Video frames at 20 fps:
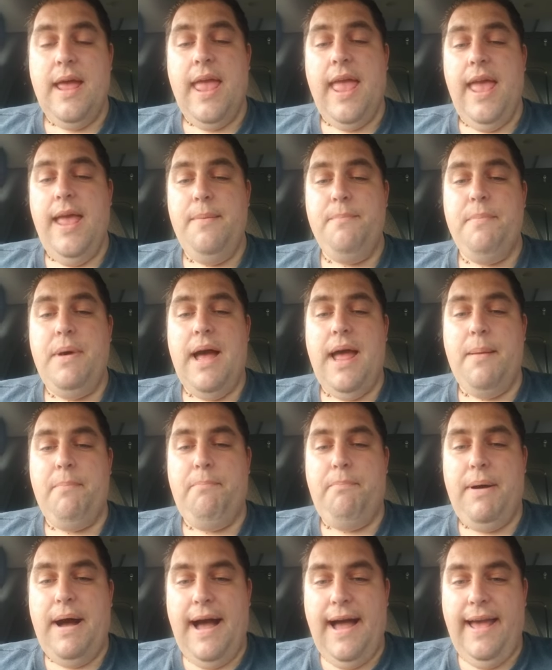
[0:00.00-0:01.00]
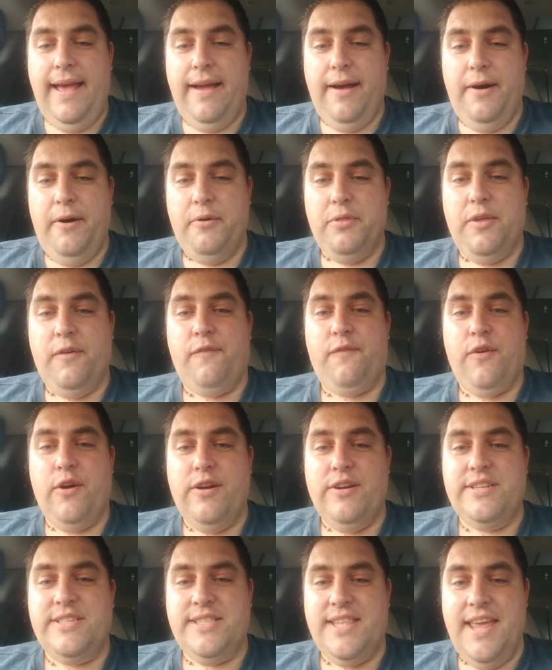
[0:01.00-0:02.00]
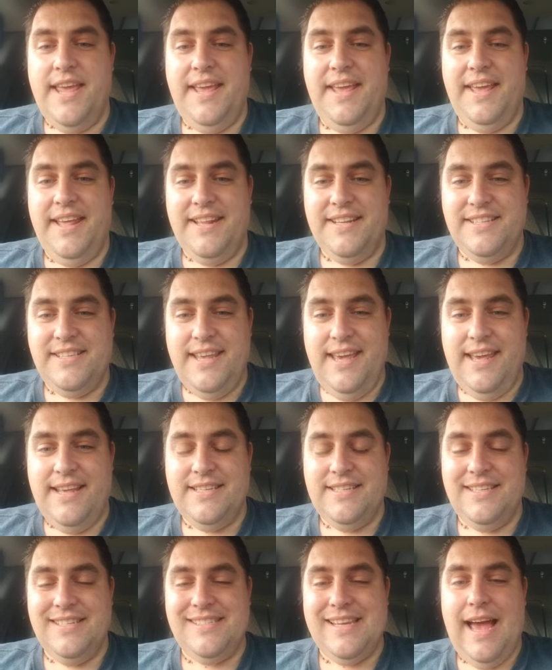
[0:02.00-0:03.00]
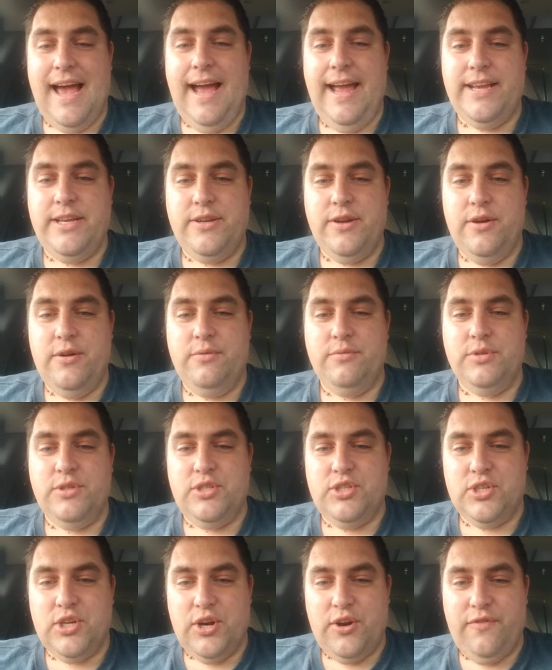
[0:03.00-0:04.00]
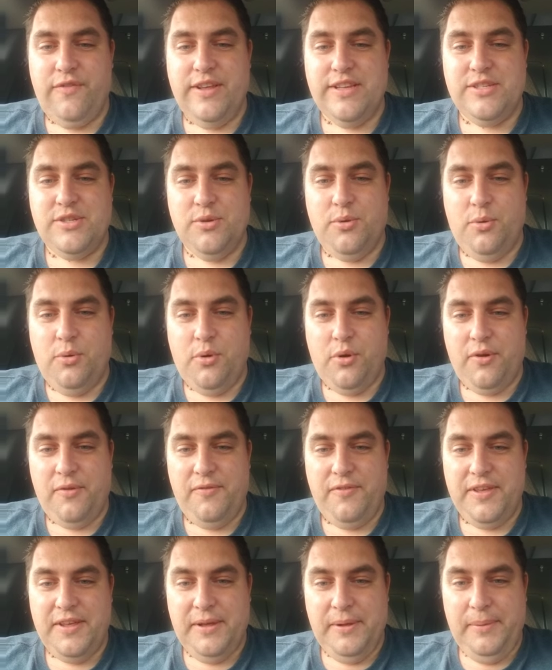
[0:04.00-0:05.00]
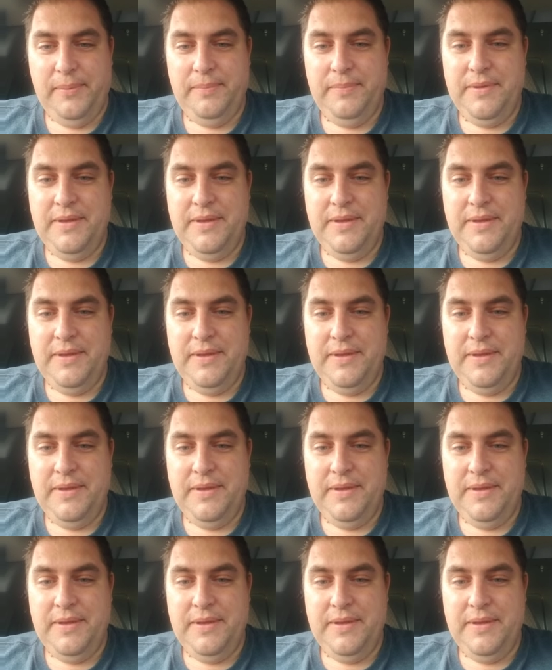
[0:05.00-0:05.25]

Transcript: In my bio, the first thing it says is I don't service Orville